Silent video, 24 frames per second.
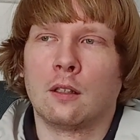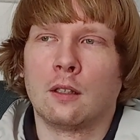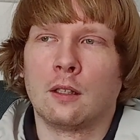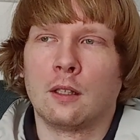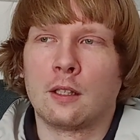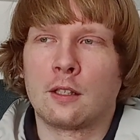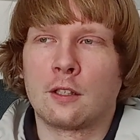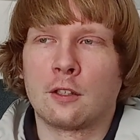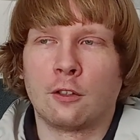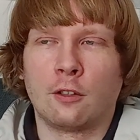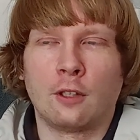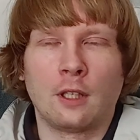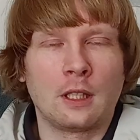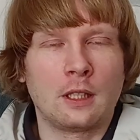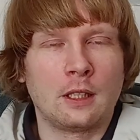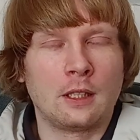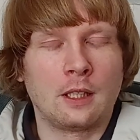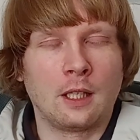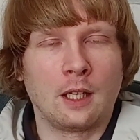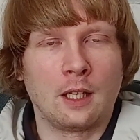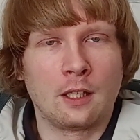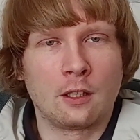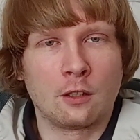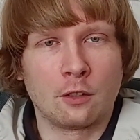it's already
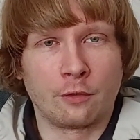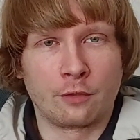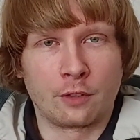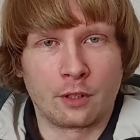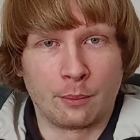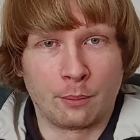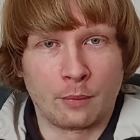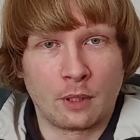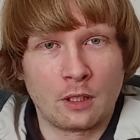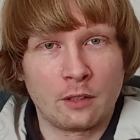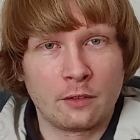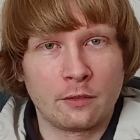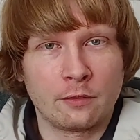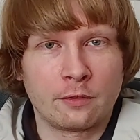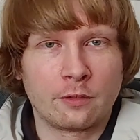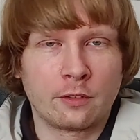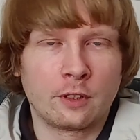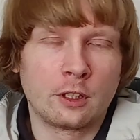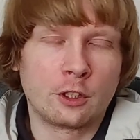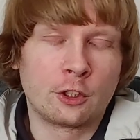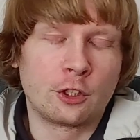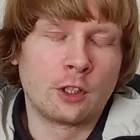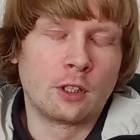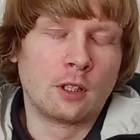the end of the month
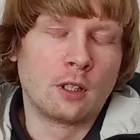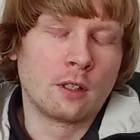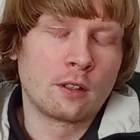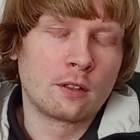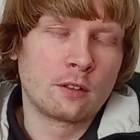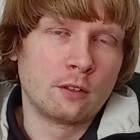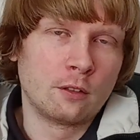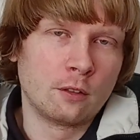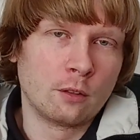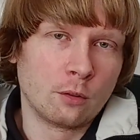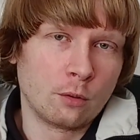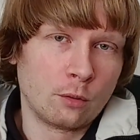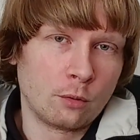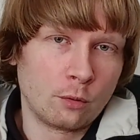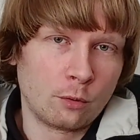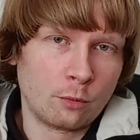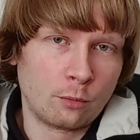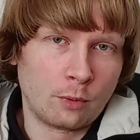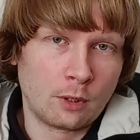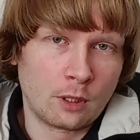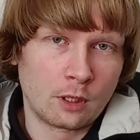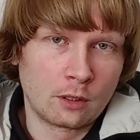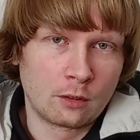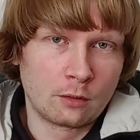and she doesn't know
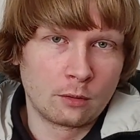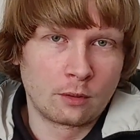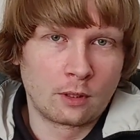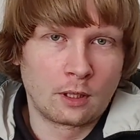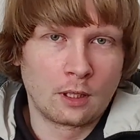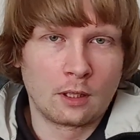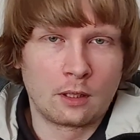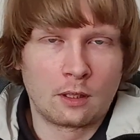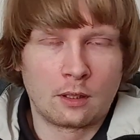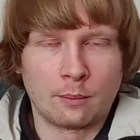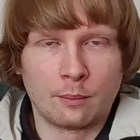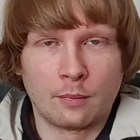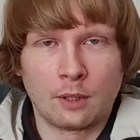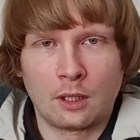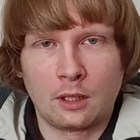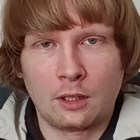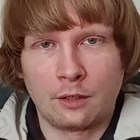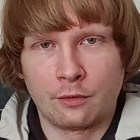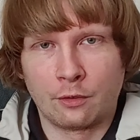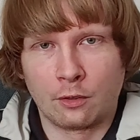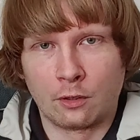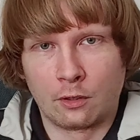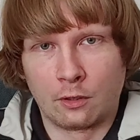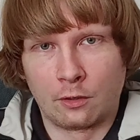where to get the money
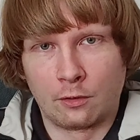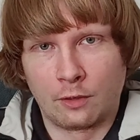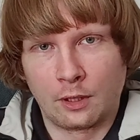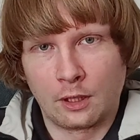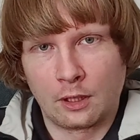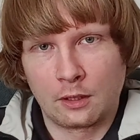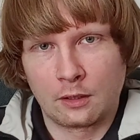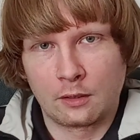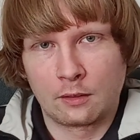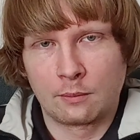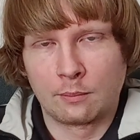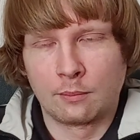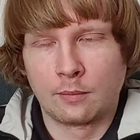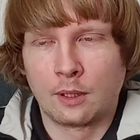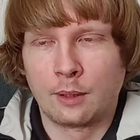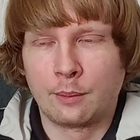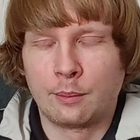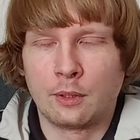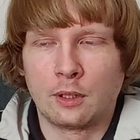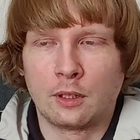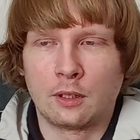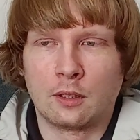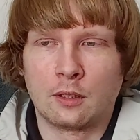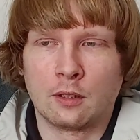for the rent.
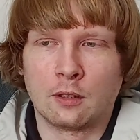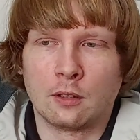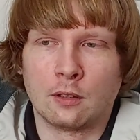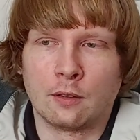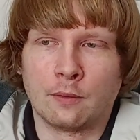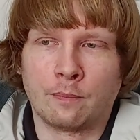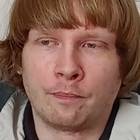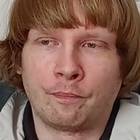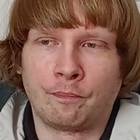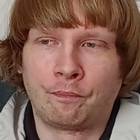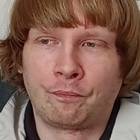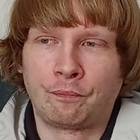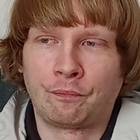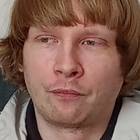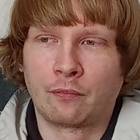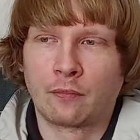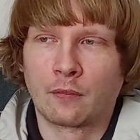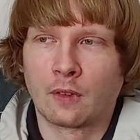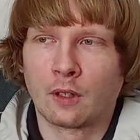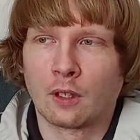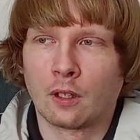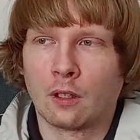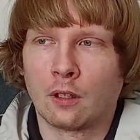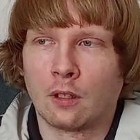Maybe the
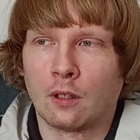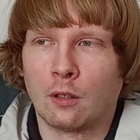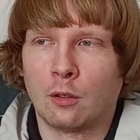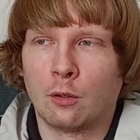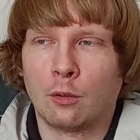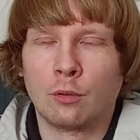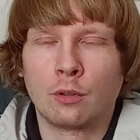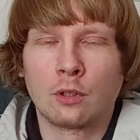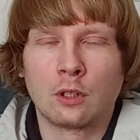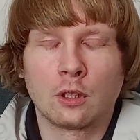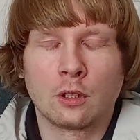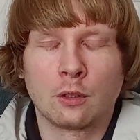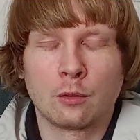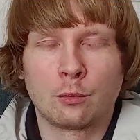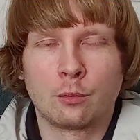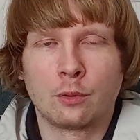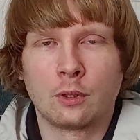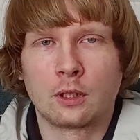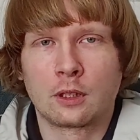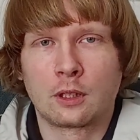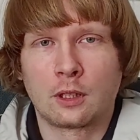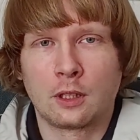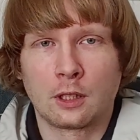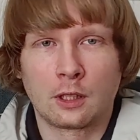owner
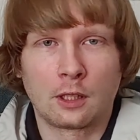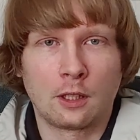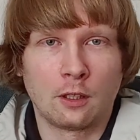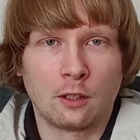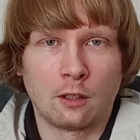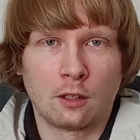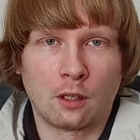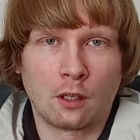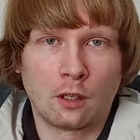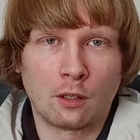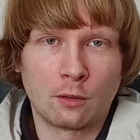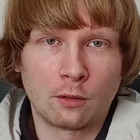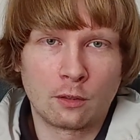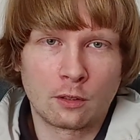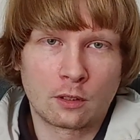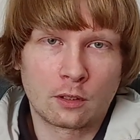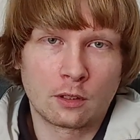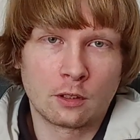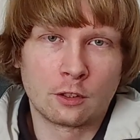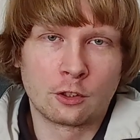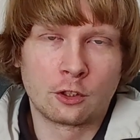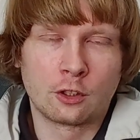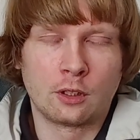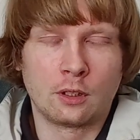will kick her out
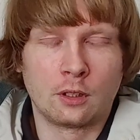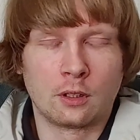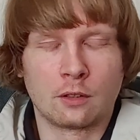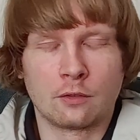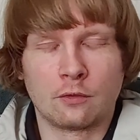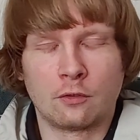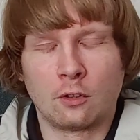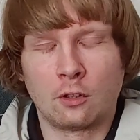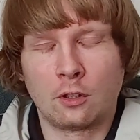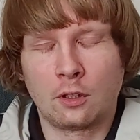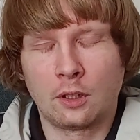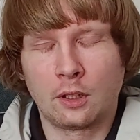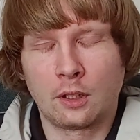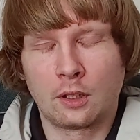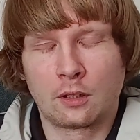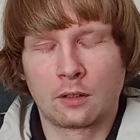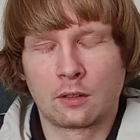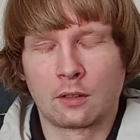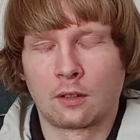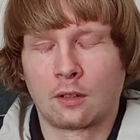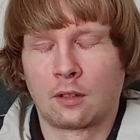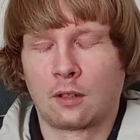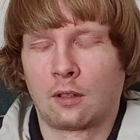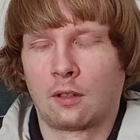and she is worried.
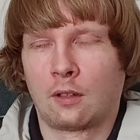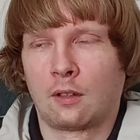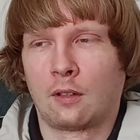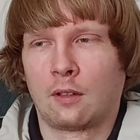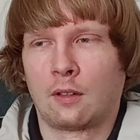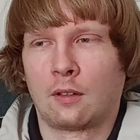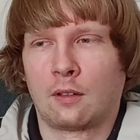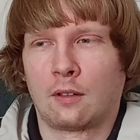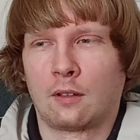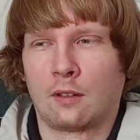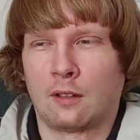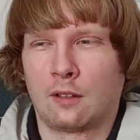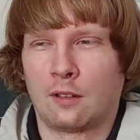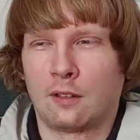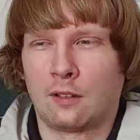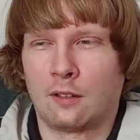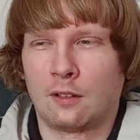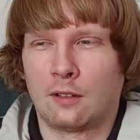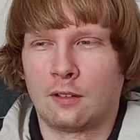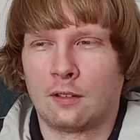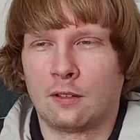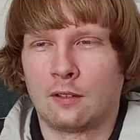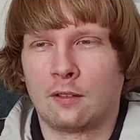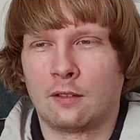
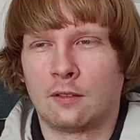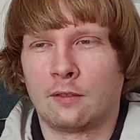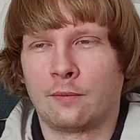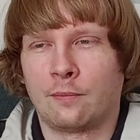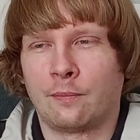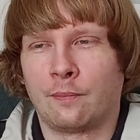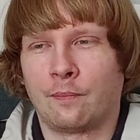Then